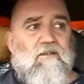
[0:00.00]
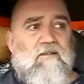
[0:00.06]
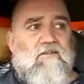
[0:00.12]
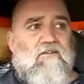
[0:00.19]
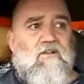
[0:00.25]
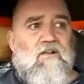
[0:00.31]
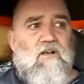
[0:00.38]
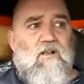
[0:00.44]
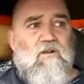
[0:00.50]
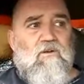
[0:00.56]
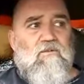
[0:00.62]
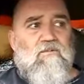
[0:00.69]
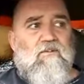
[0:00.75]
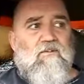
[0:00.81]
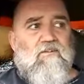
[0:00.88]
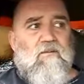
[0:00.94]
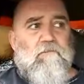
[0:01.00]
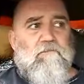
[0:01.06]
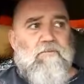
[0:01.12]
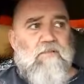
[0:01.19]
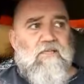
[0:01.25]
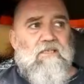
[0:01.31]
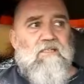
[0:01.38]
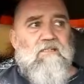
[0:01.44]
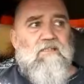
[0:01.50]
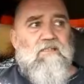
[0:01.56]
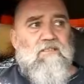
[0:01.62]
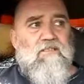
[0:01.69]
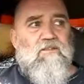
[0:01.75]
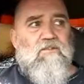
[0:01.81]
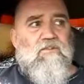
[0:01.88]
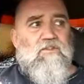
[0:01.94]
It's closed. It's a big,
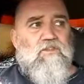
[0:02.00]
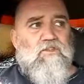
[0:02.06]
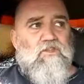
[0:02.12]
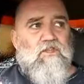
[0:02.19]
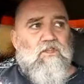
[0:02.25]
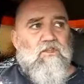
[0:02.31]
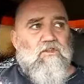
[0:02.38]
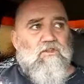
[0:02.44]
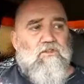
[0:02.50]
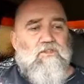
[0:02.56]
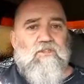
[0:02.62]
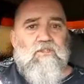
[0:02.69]
huge church,